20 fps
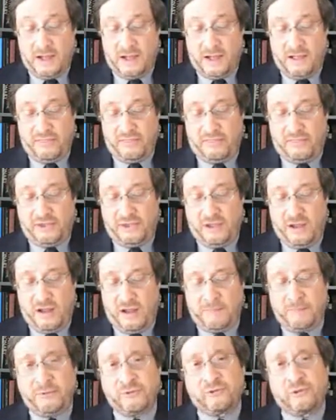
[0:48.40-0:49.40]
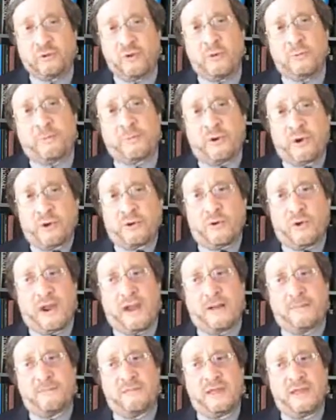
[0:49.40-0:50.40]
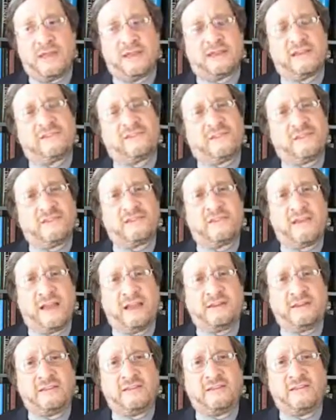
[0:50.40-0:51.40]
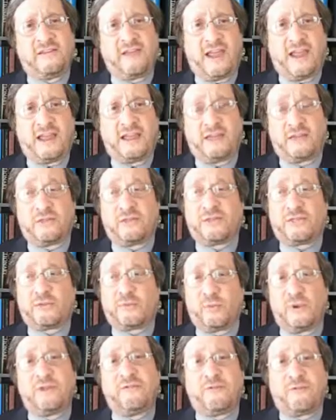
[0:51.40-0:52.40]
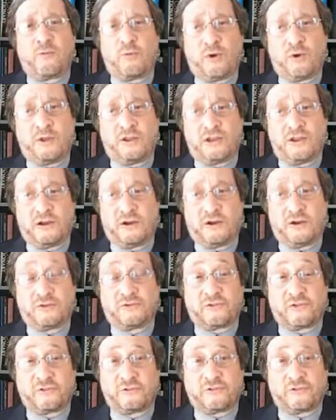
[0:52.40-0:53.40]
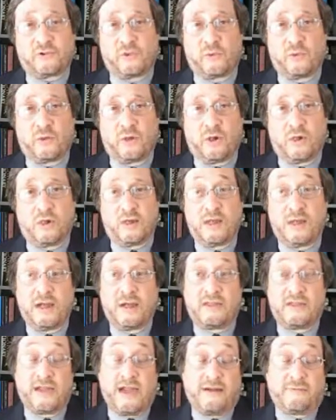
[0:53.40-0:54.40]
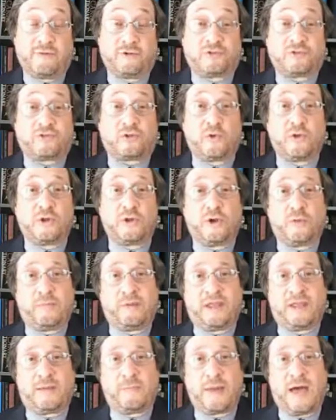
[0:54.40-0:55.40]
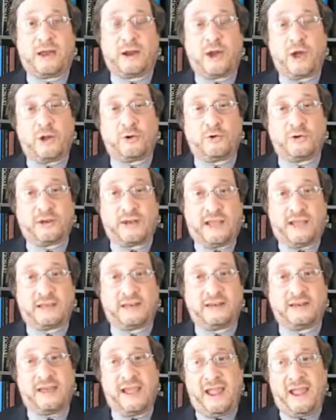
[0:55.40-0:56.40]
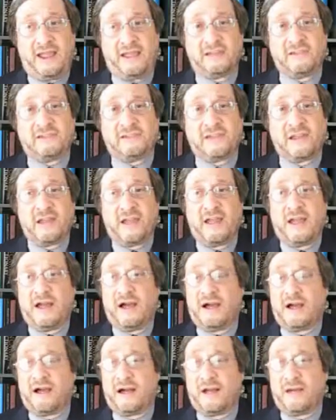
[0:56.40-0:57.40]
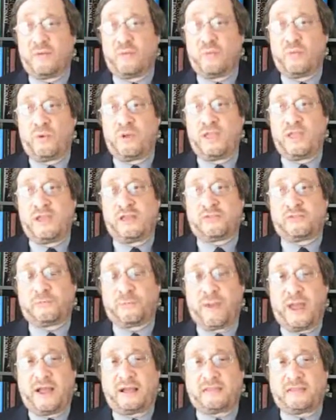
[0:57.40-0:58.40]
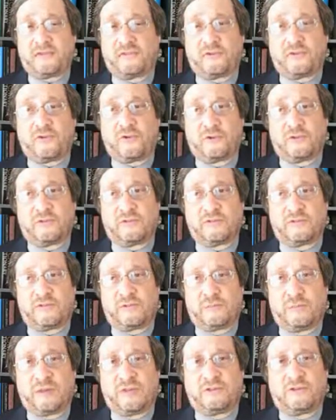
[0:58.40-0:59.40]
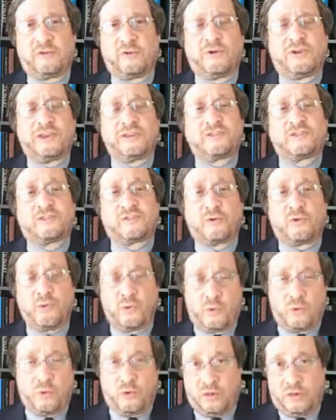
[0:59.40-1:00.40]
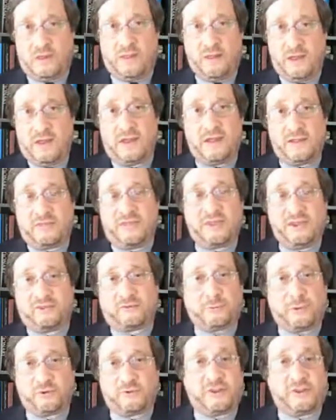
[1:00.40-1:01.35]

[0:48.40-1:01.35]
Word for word: The upper school program is intended to take 3 to 4 years of school, the average school year being about 180 days. We expect the student to be doing school, these